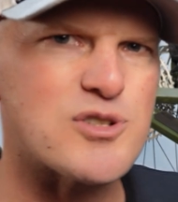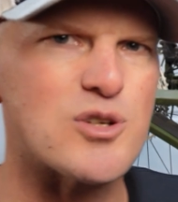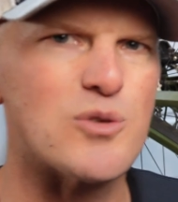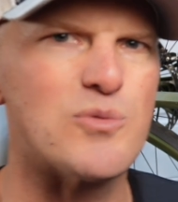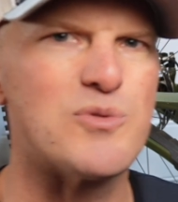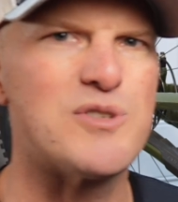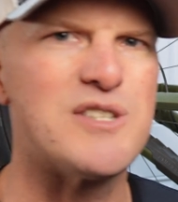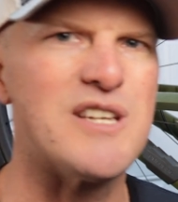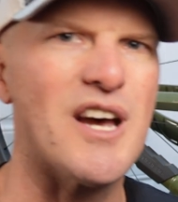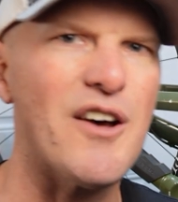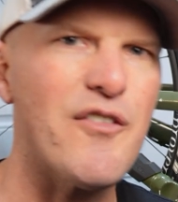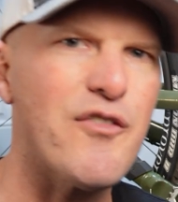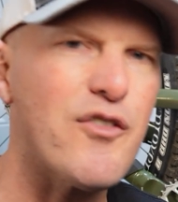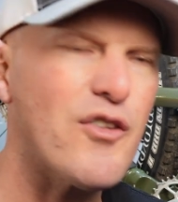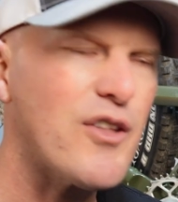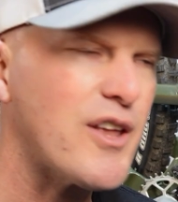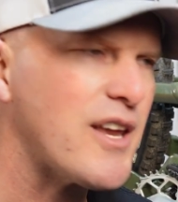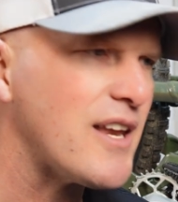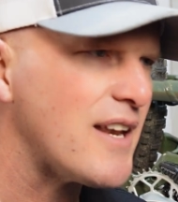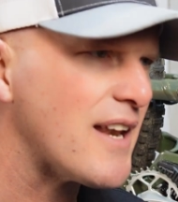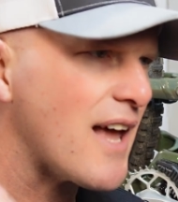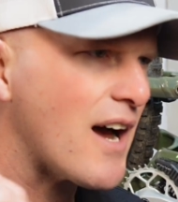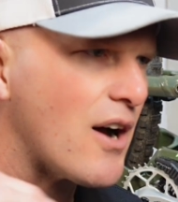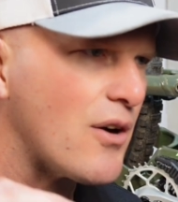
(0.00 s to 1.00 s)
So
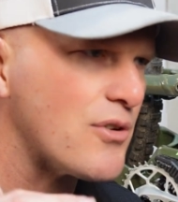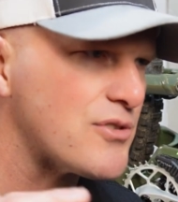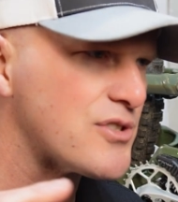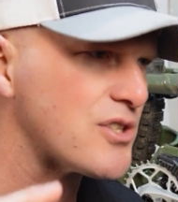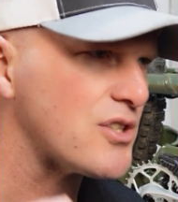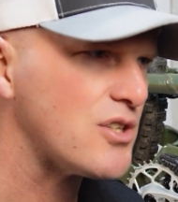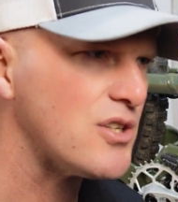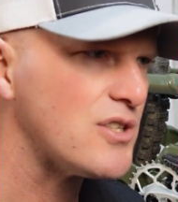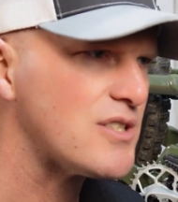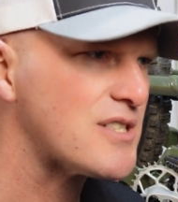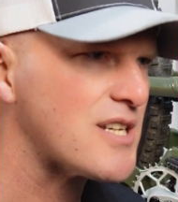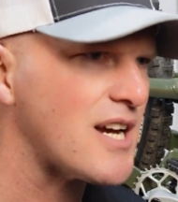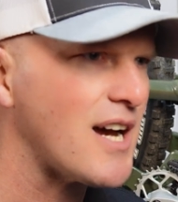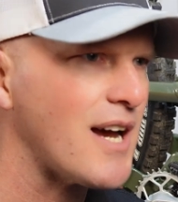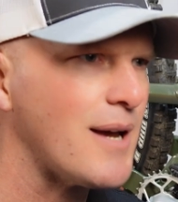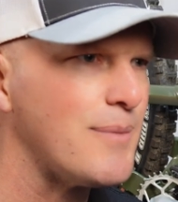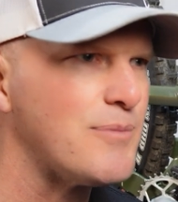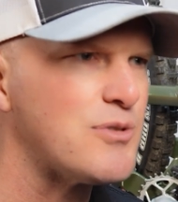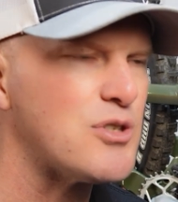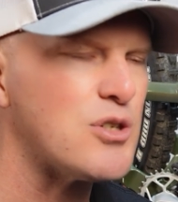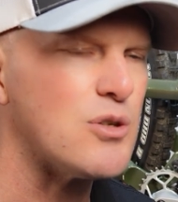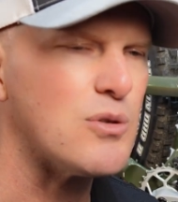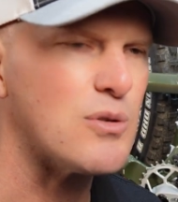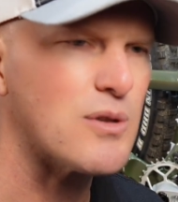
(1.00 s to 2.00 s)
definitely now is a good
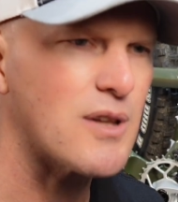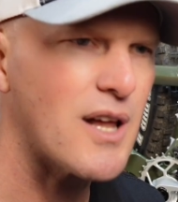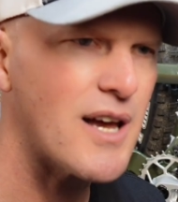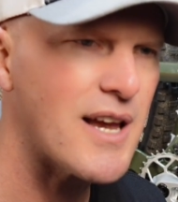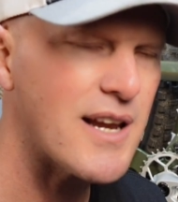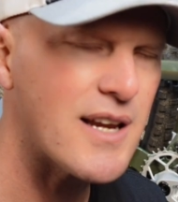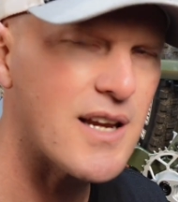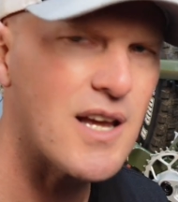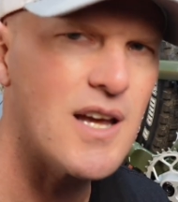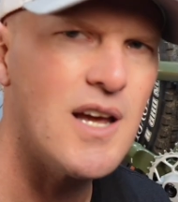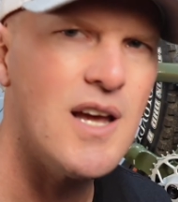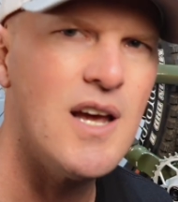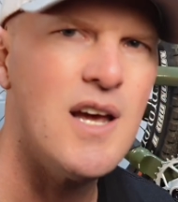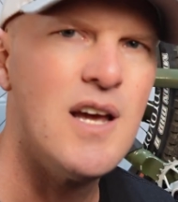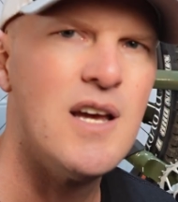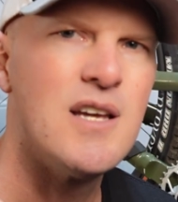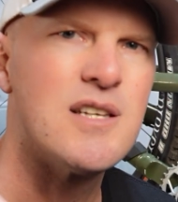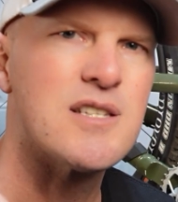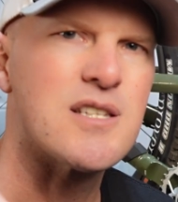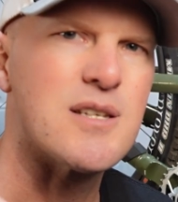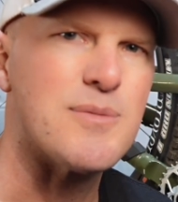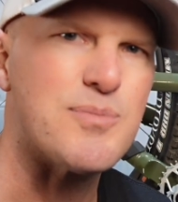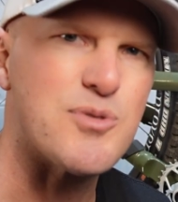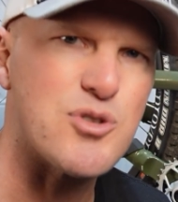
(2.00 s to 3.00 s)
time to like,
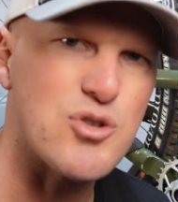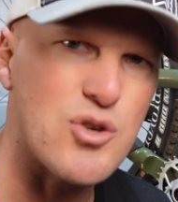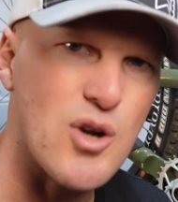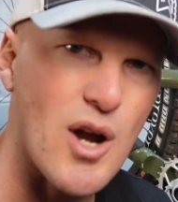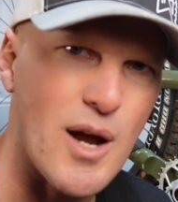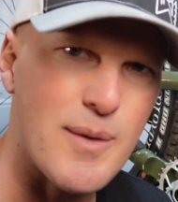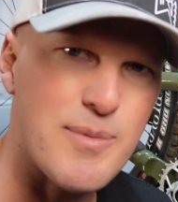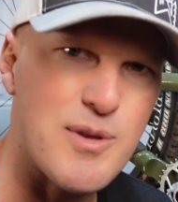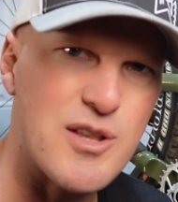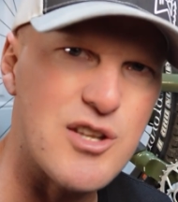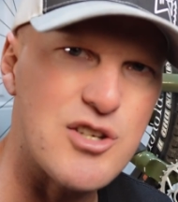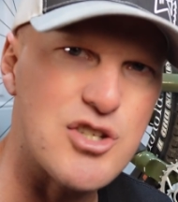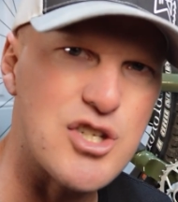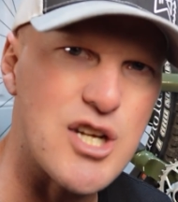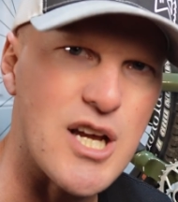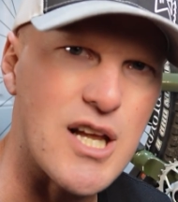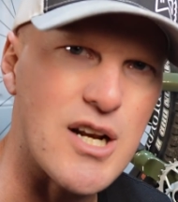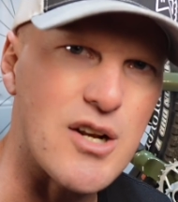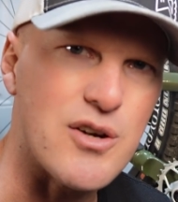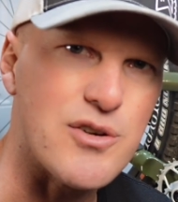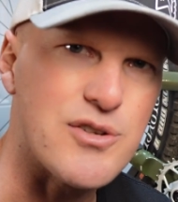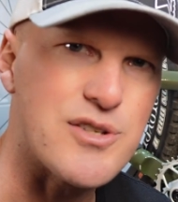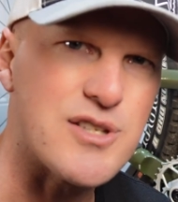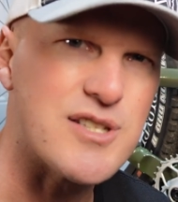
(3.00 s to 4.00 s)
subscribe to the
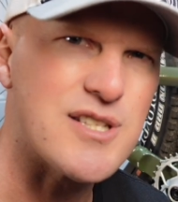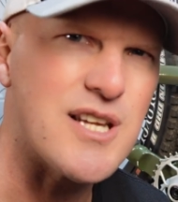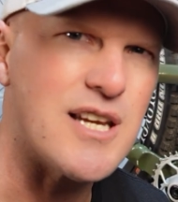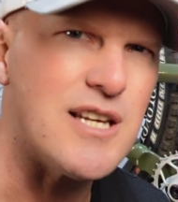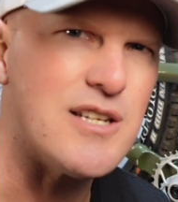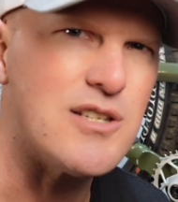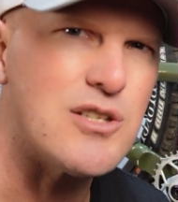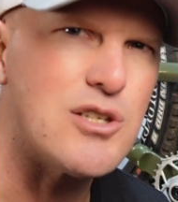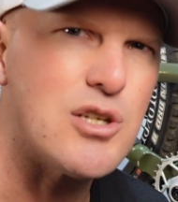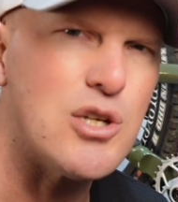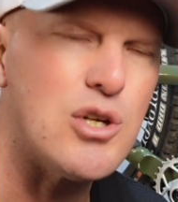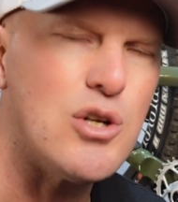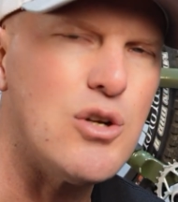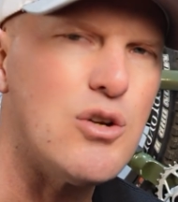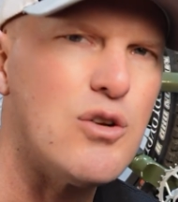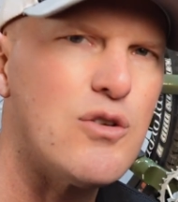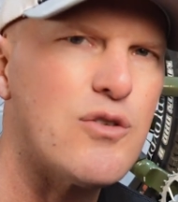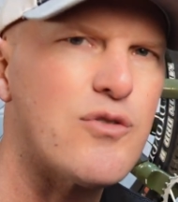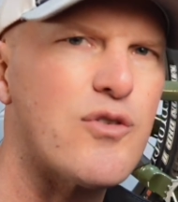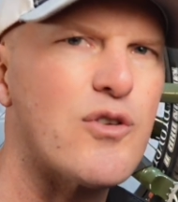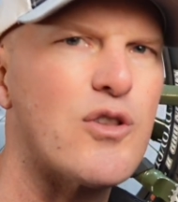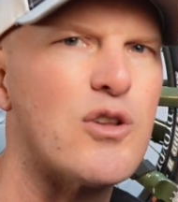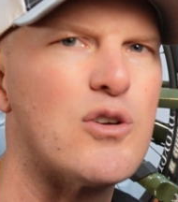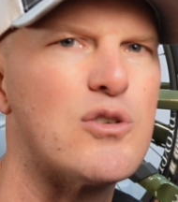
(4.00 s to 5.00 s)
channel, stay
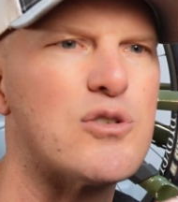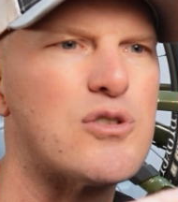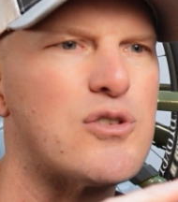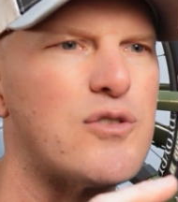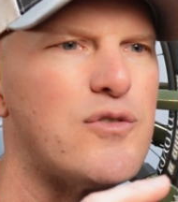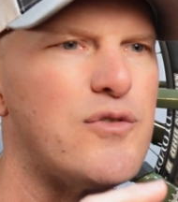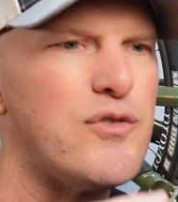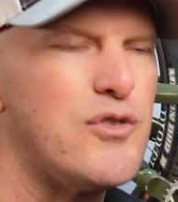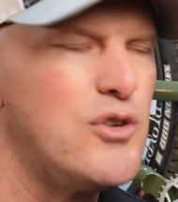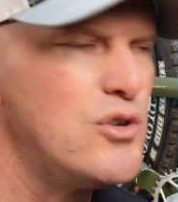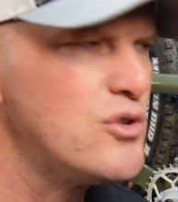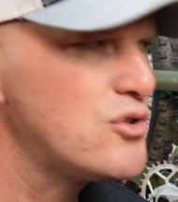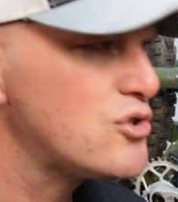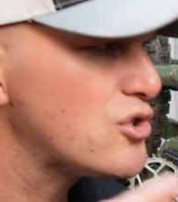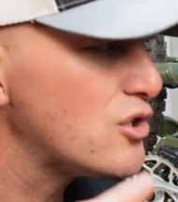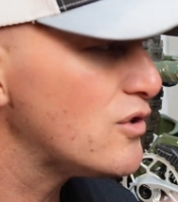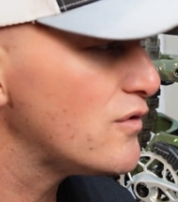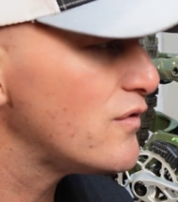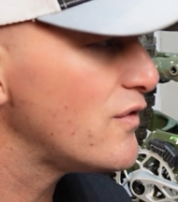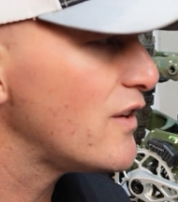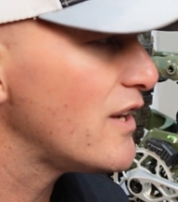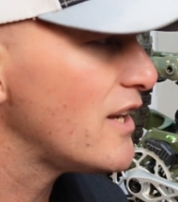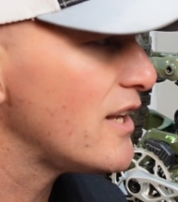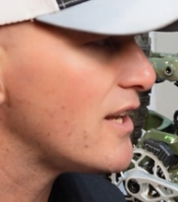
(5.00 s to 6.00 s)
tuned for those
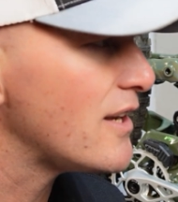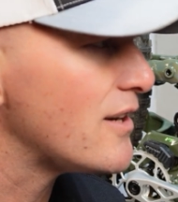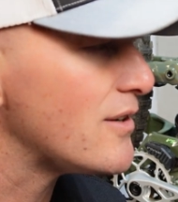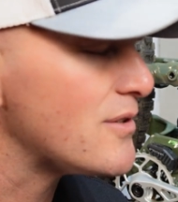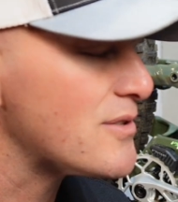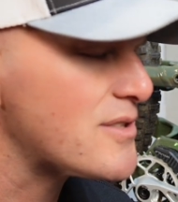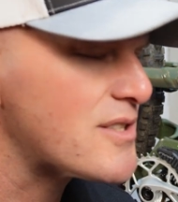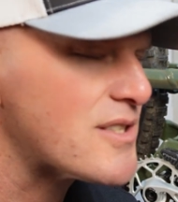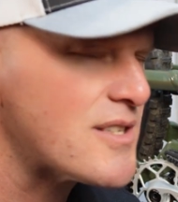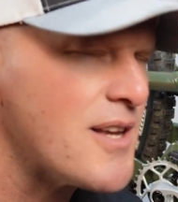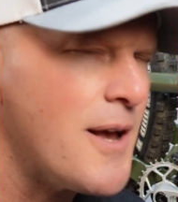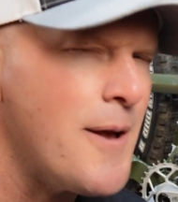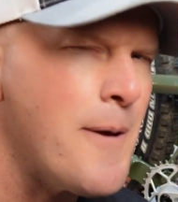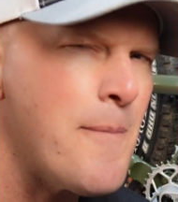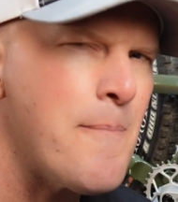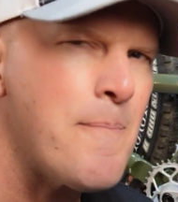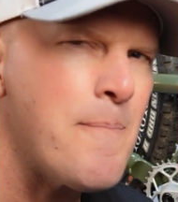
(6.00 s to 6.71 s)
future videos.